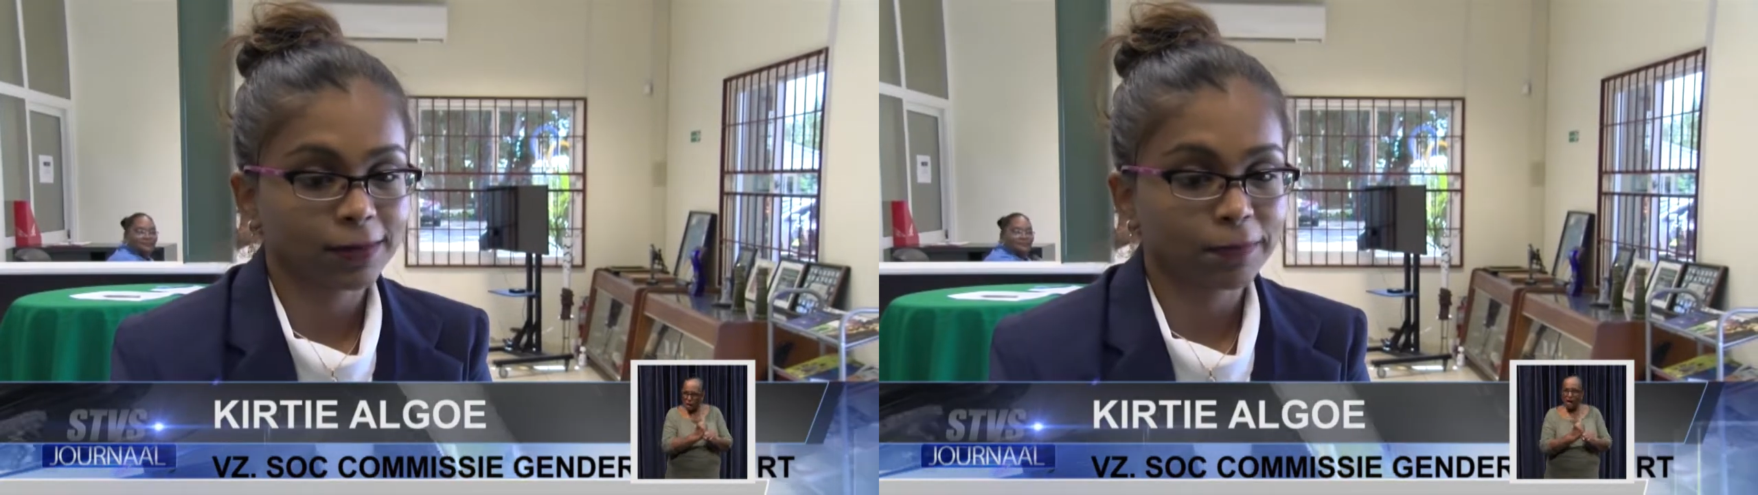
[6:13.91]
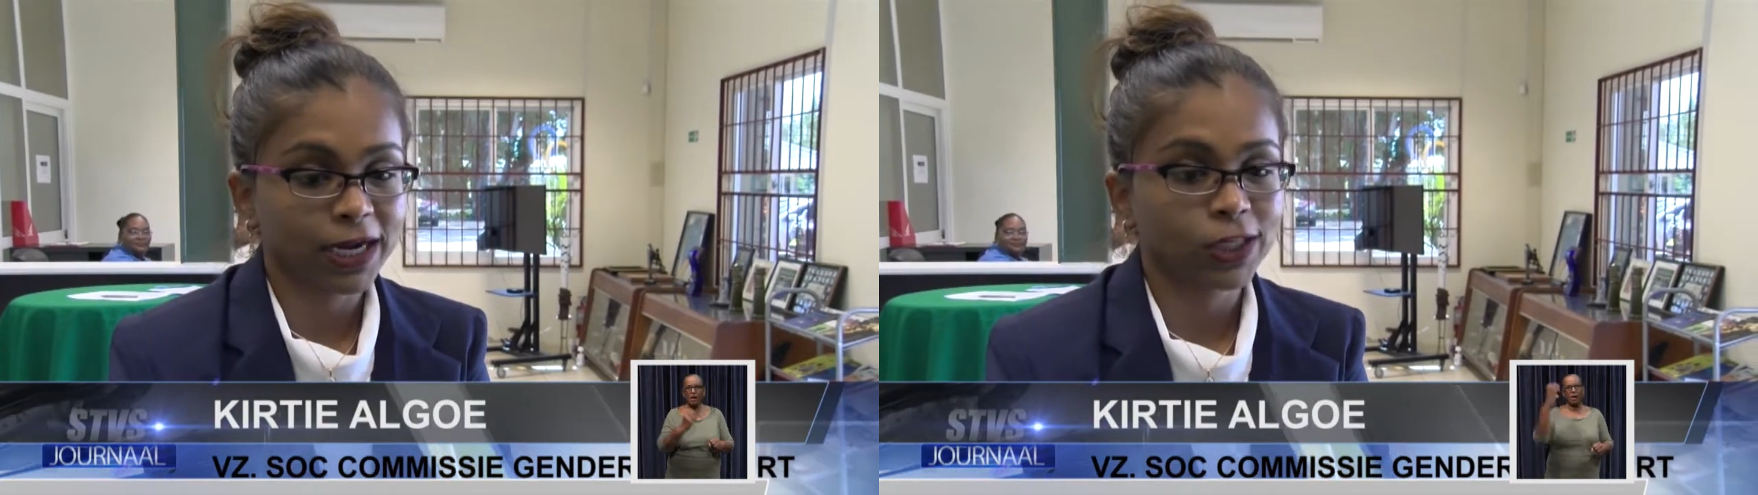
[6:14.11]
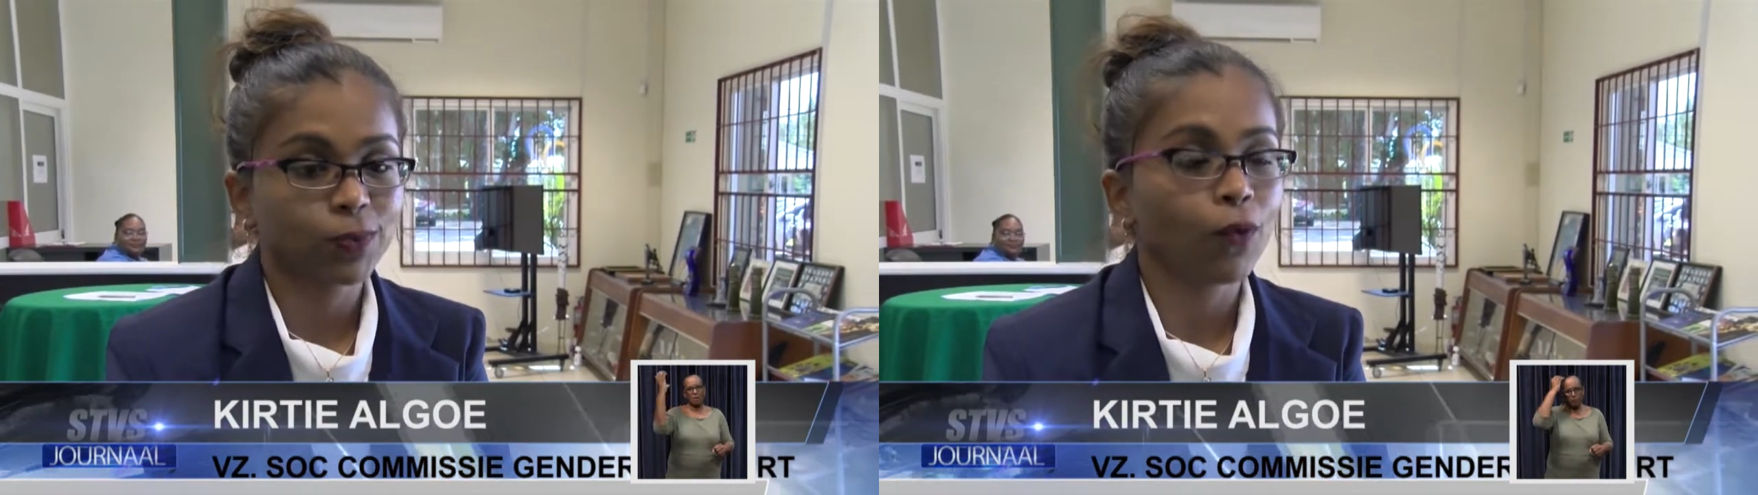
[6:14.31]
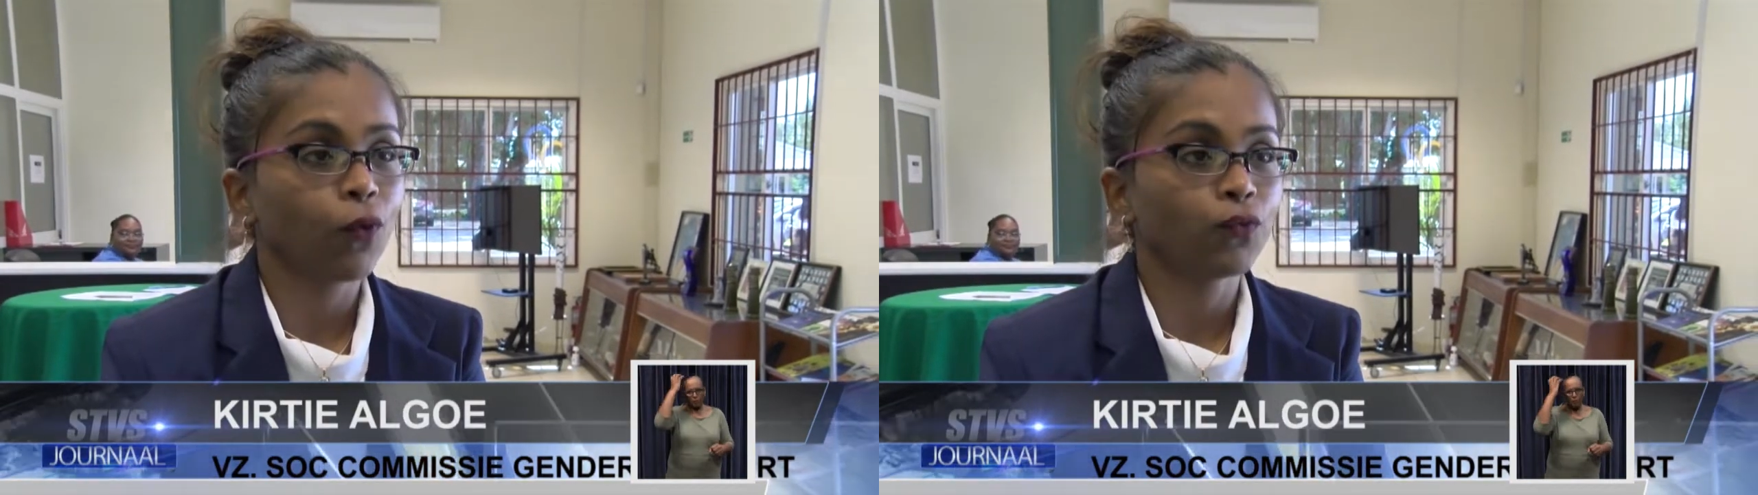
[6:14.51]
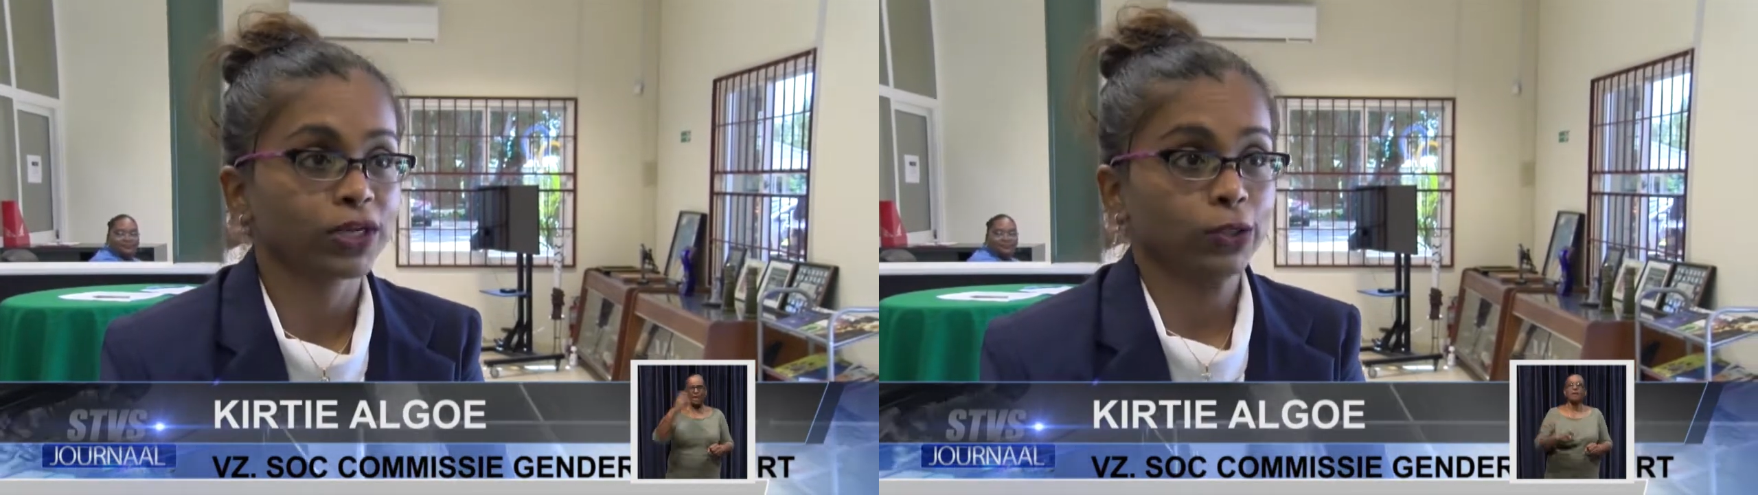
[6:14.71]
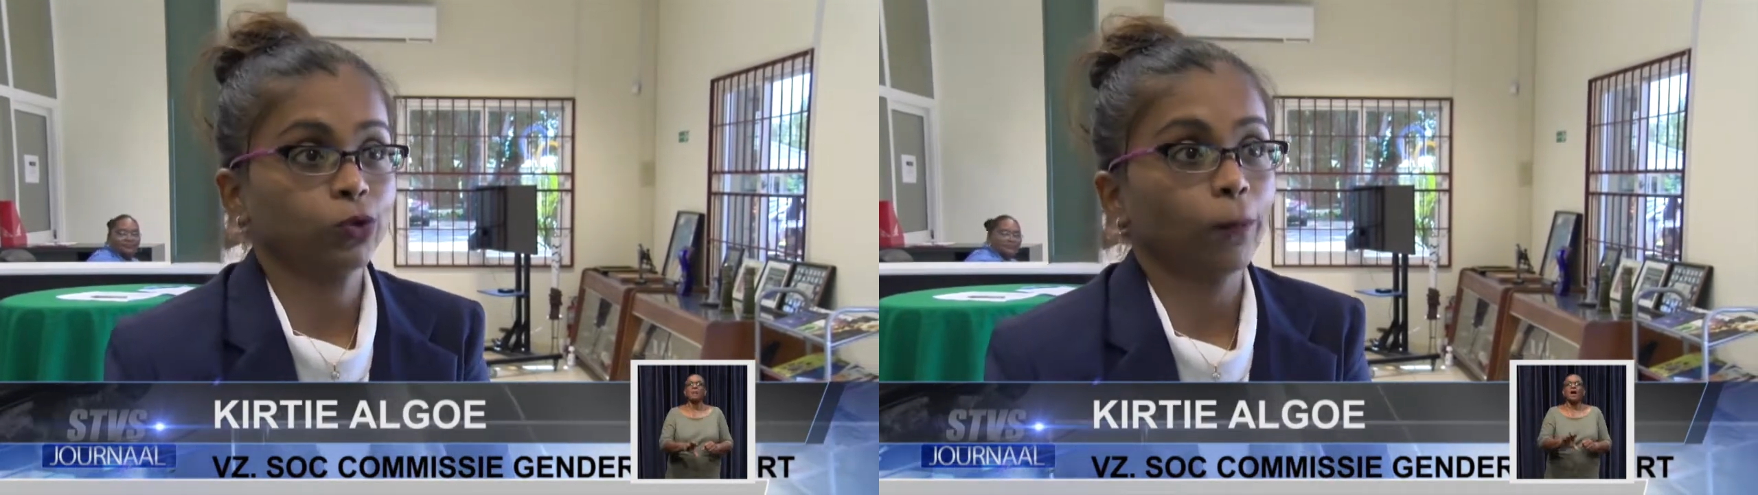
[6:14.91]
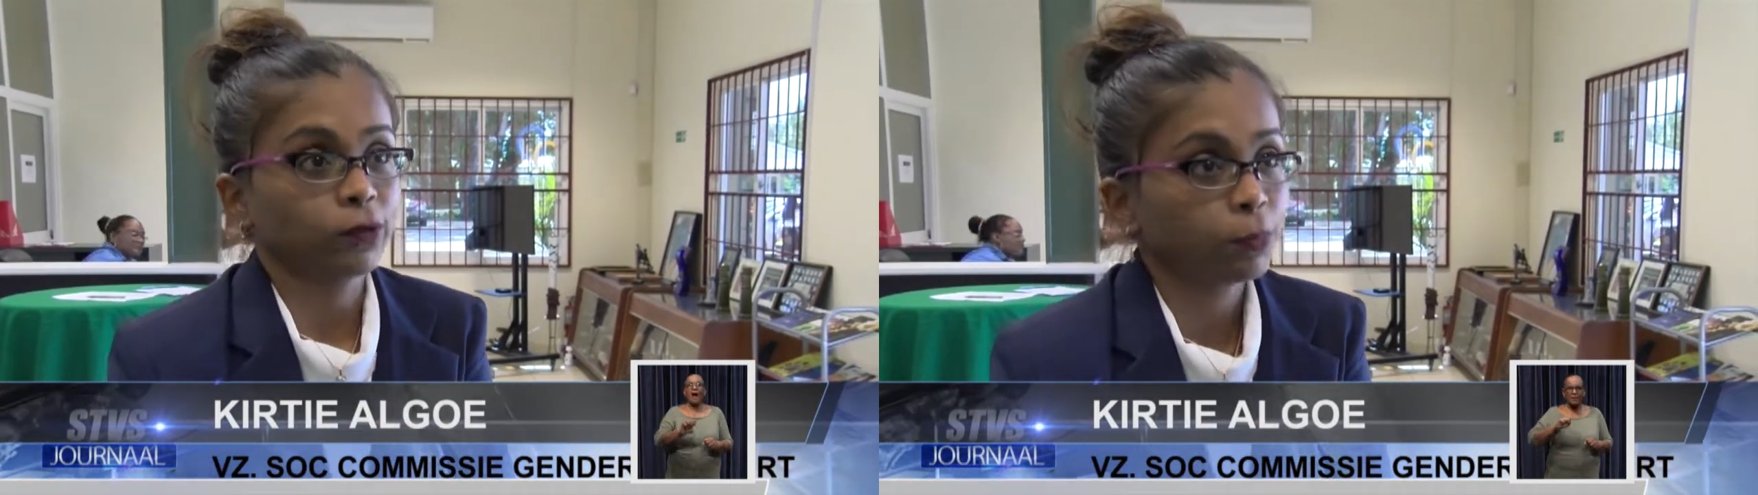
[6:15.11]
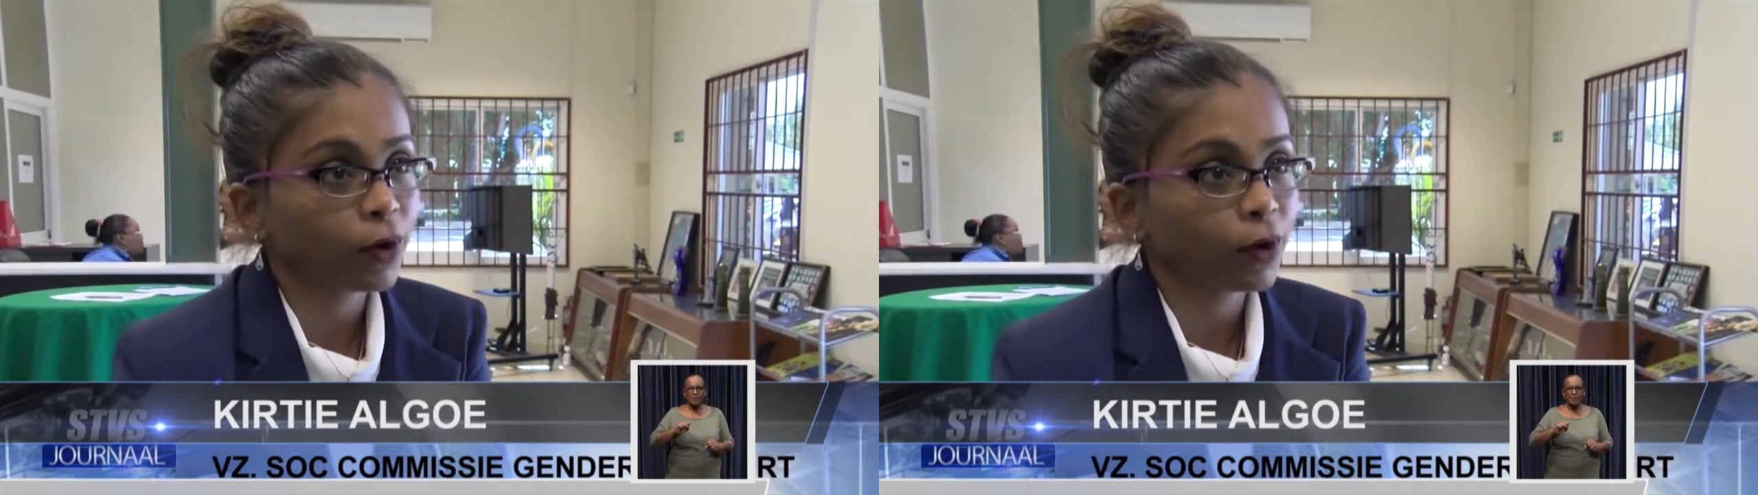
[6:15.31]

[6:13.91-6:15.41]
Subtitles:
so that the problem